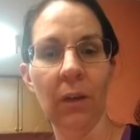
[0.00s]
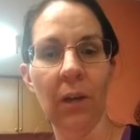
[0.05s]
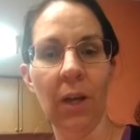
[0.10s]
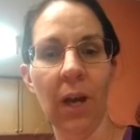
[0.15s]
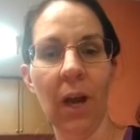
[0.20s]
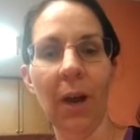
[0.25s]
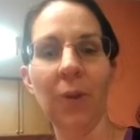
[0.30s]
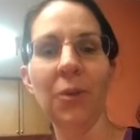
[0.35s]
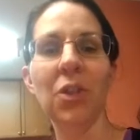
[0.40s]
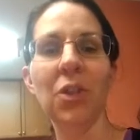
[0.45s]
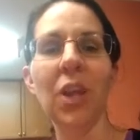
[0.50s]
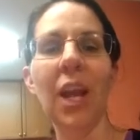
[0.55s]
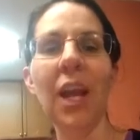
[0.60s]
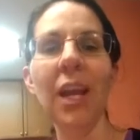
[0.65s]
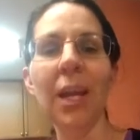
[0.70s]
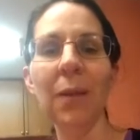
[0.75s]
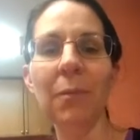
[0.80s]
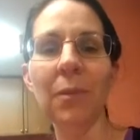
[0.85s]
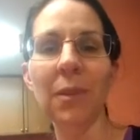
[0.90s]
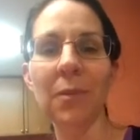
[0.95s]
Oh,
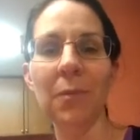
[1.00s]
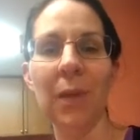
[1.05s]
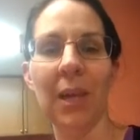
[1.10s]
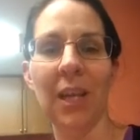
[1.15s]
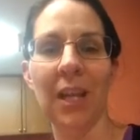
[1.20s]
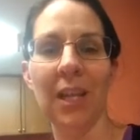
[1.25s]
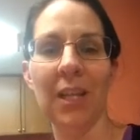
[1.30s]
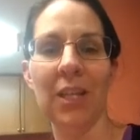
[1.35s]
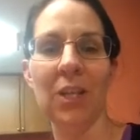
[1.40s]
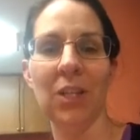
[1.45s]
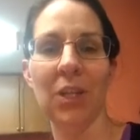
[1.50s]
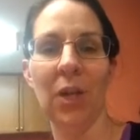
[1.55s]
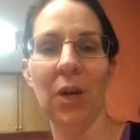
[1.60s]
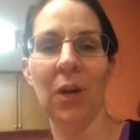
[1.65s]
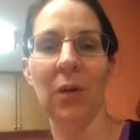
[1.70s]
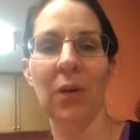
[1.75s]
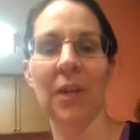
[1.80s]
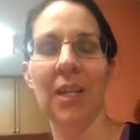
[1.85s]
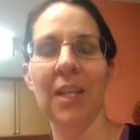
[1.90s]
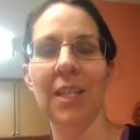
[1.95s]
Jacob is making the dough,
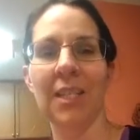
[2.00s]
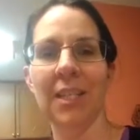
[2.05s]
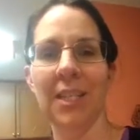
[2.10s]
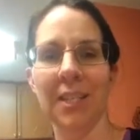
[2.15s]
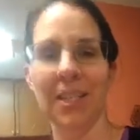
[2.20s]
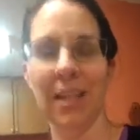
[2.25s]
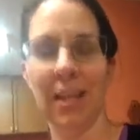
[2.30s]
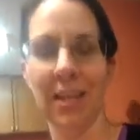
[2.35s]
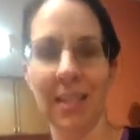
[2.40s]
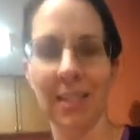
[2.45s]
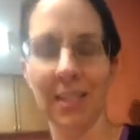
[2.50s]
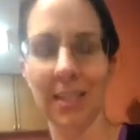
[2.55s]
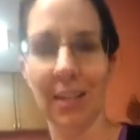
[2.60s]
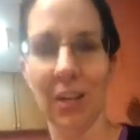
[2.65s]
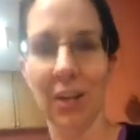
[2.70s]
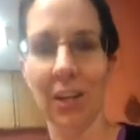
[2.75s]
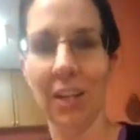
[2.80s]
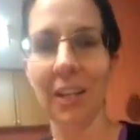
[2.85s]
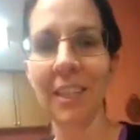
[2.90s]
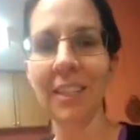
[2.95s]
and he says hi to Sarah.